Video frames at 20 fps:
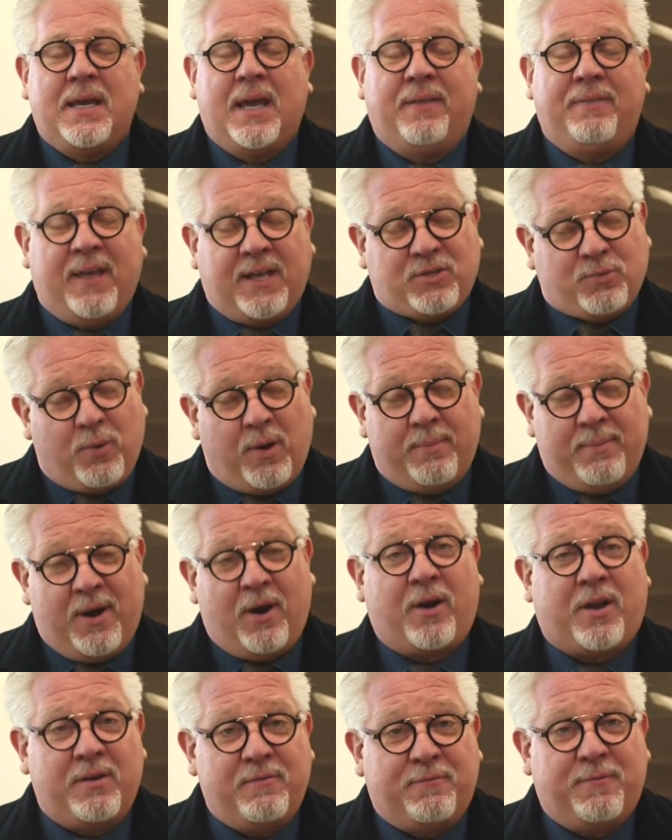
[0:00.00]
And that's where
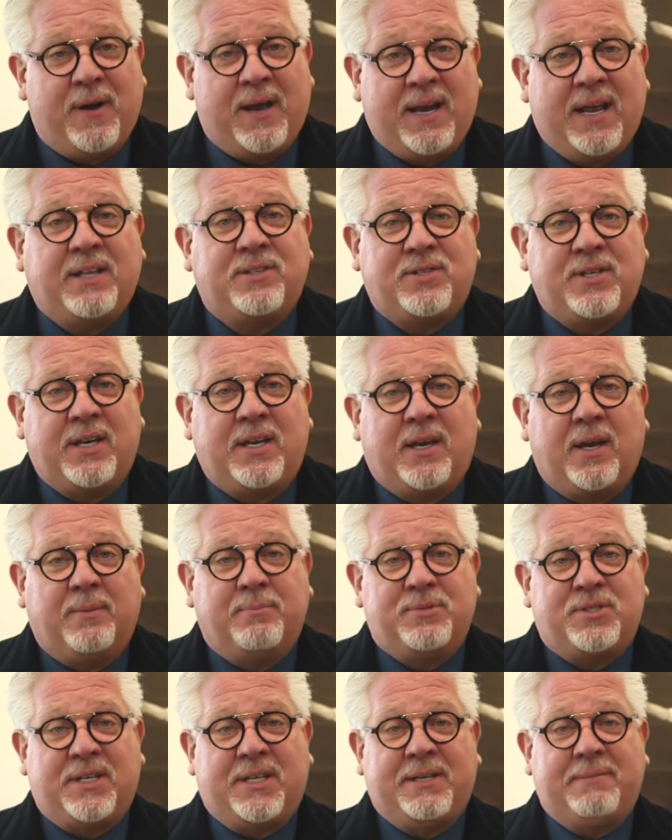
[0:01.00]
American financing
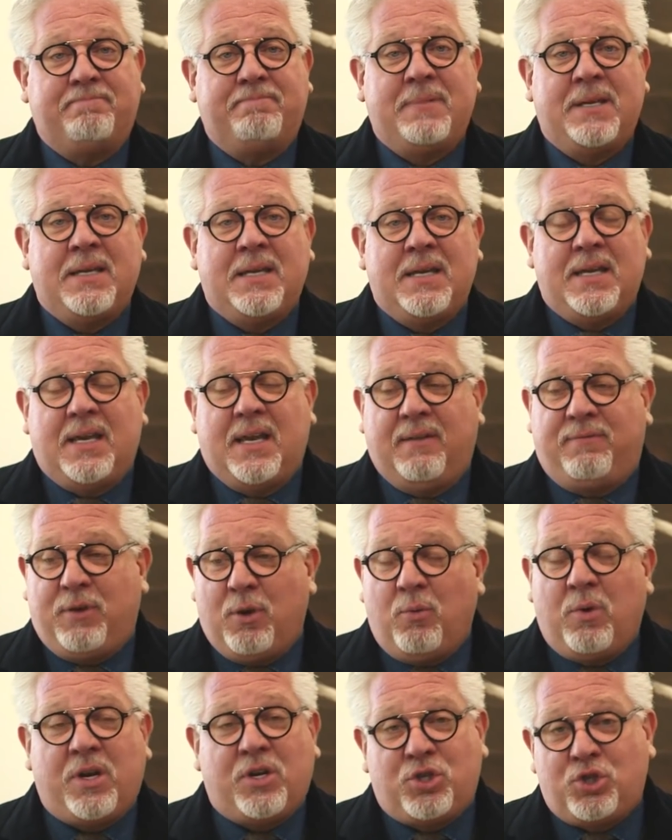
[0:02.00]
comes in. If
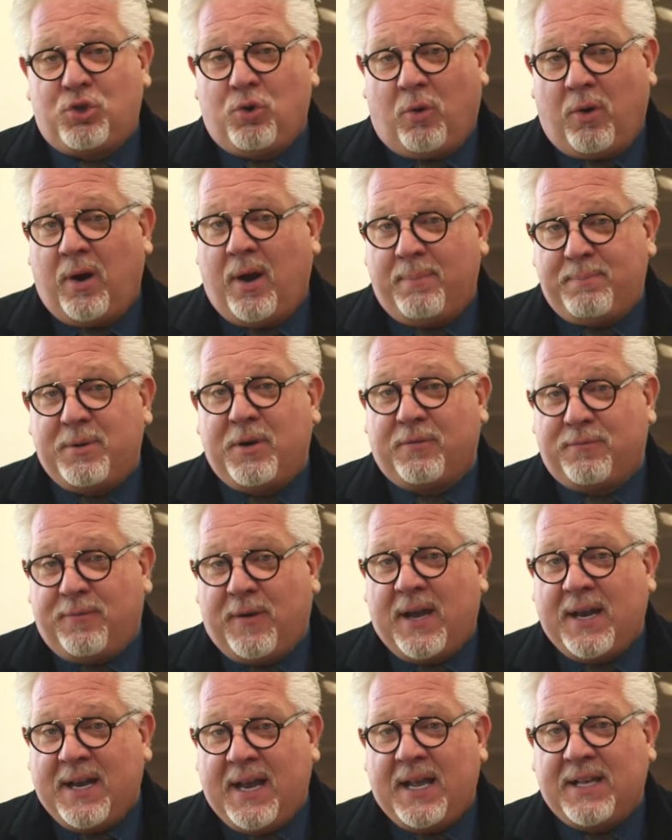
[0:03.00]
you want to shore up your
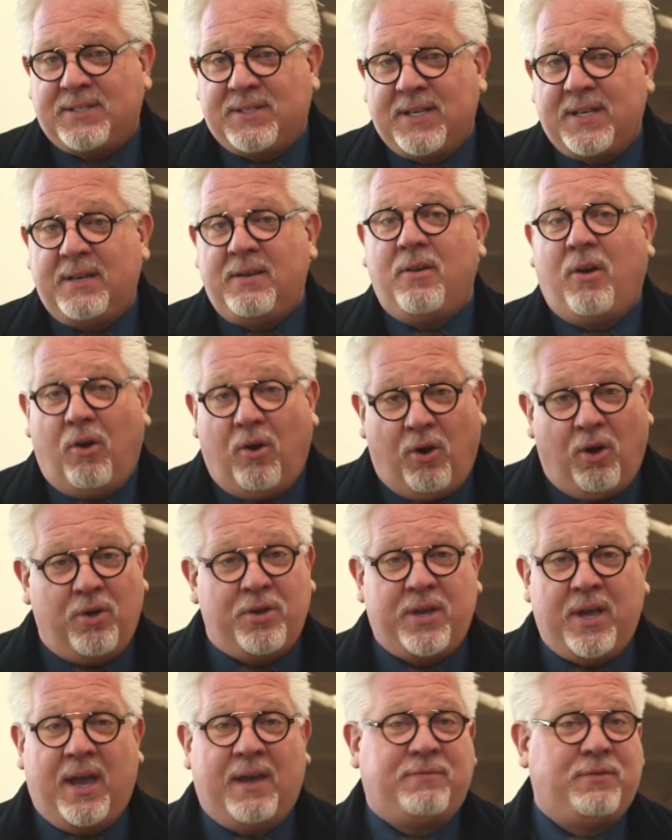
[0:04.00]
financing,
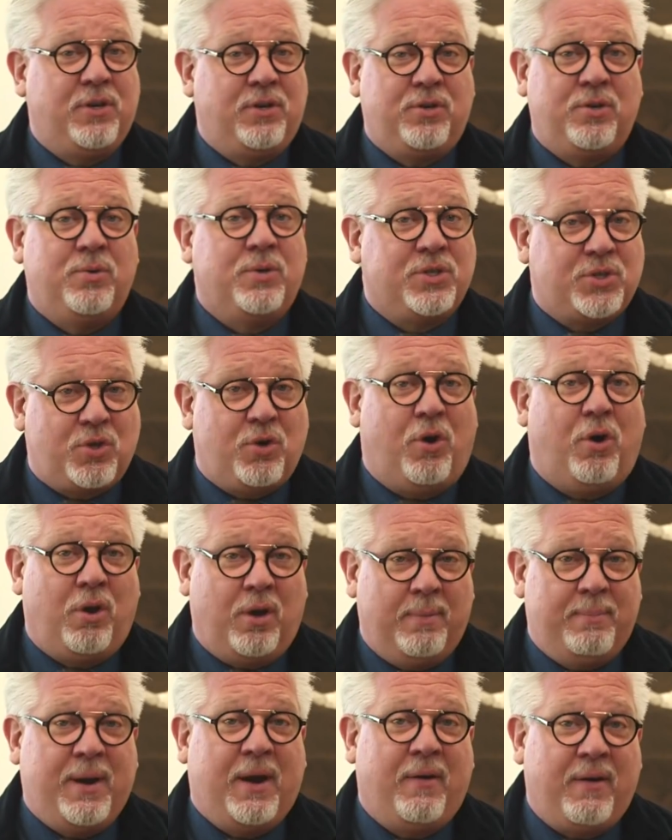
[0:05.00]
all you have to do is
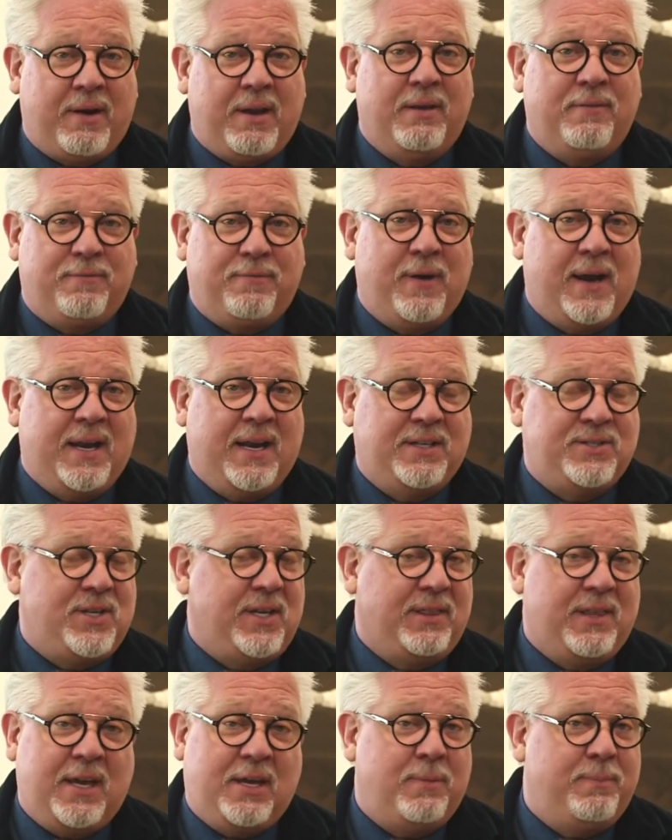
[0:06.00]
call American
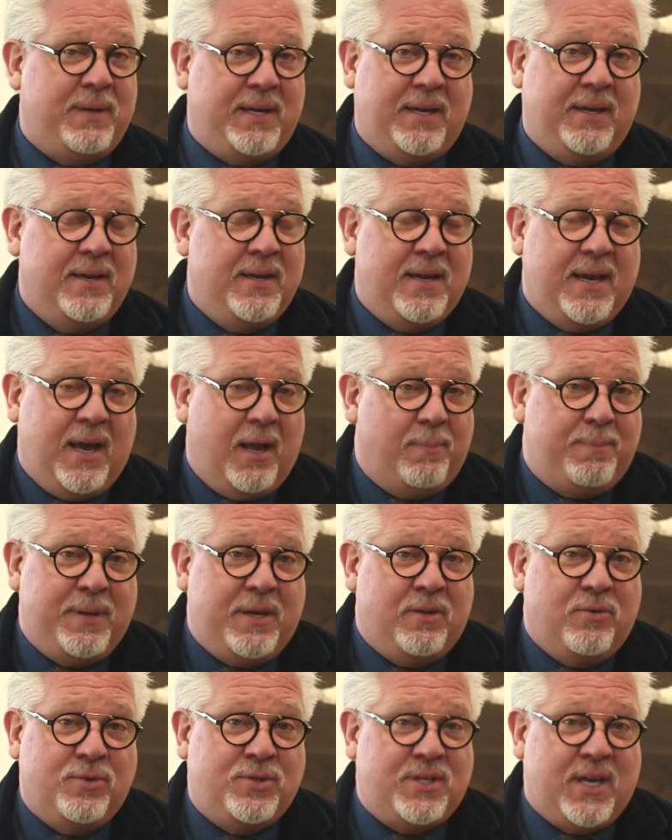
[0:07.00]
financing. They can be
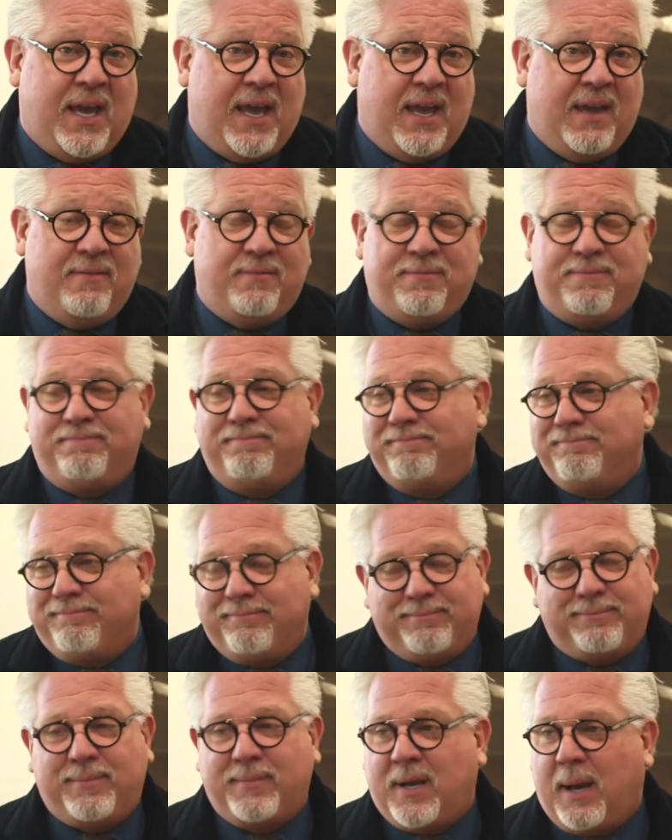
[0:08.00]
helping you save
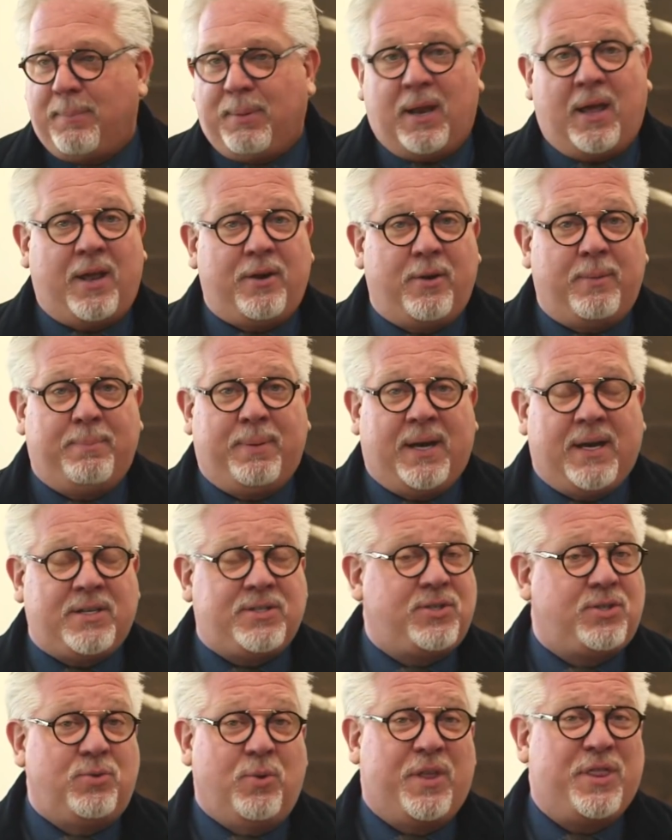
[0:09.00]
a couple hundred
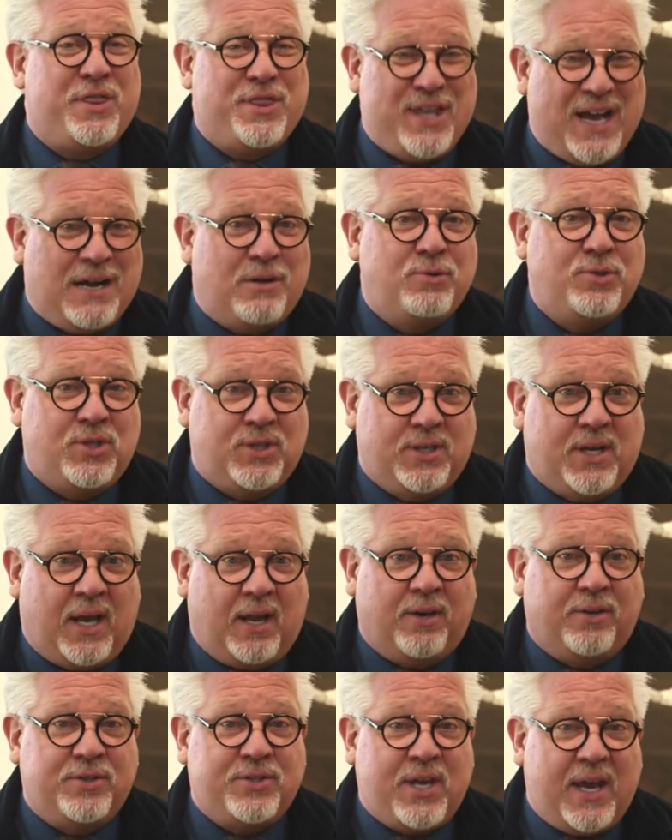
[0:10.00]
bucks to a thousand
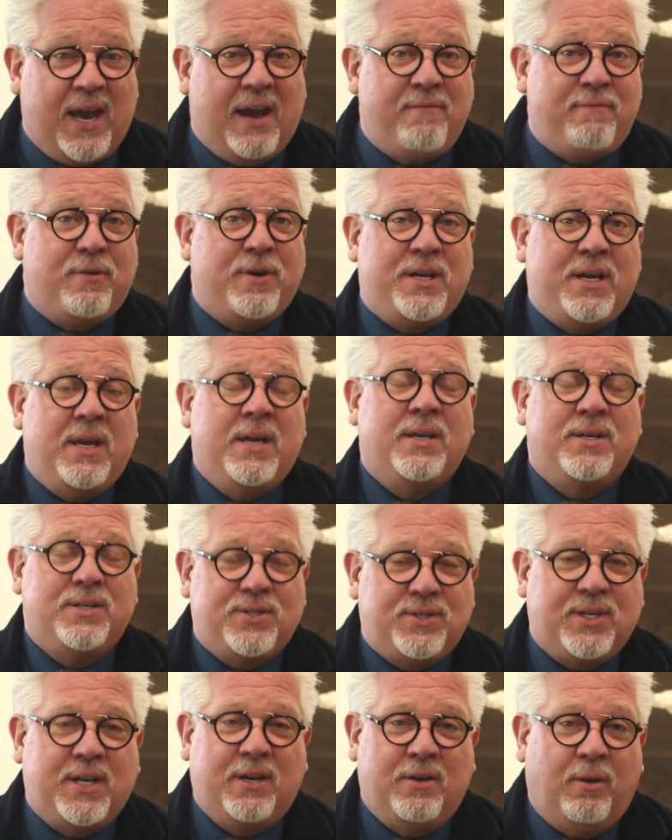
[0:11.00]
dollars every
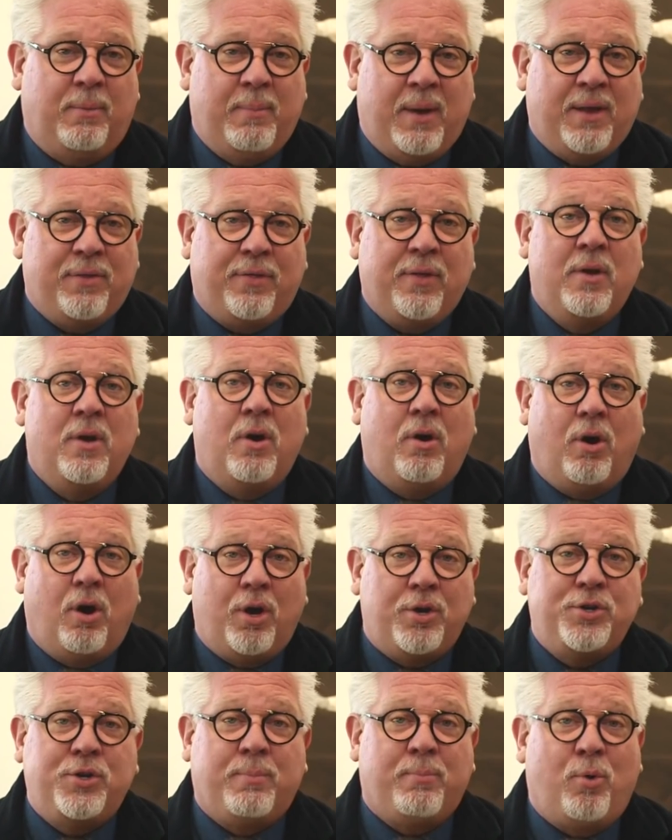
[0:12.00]
single month
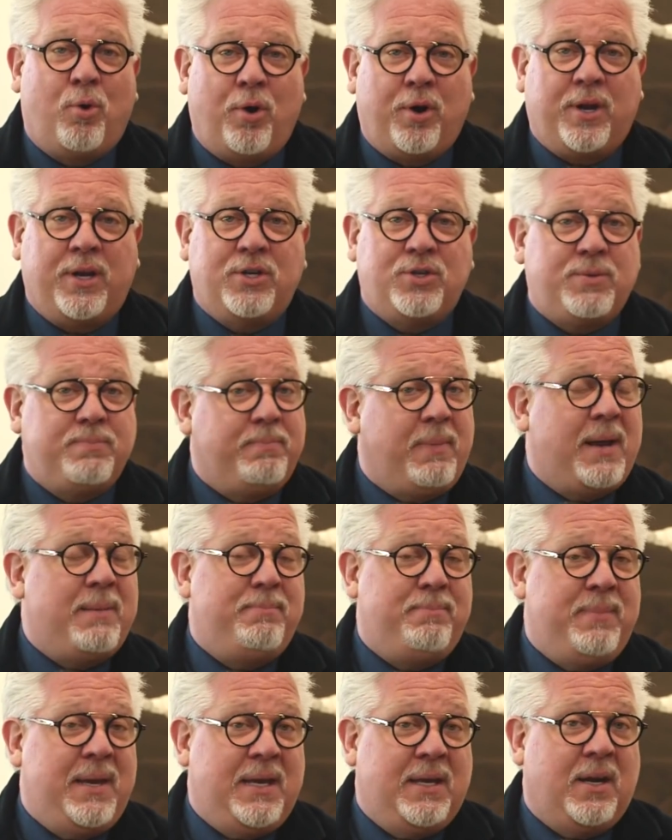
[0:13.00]
on your mortgage.
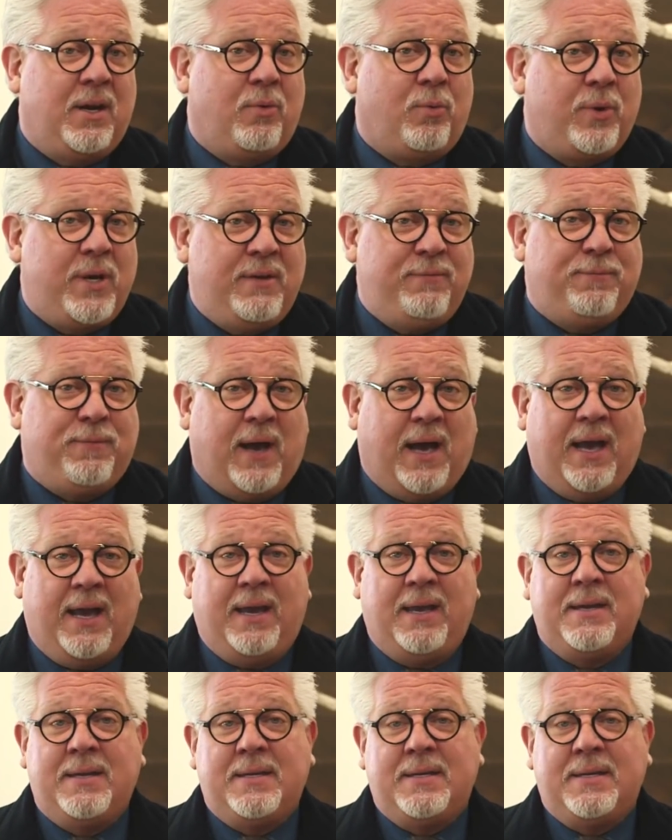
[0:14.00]
Might mean a refi.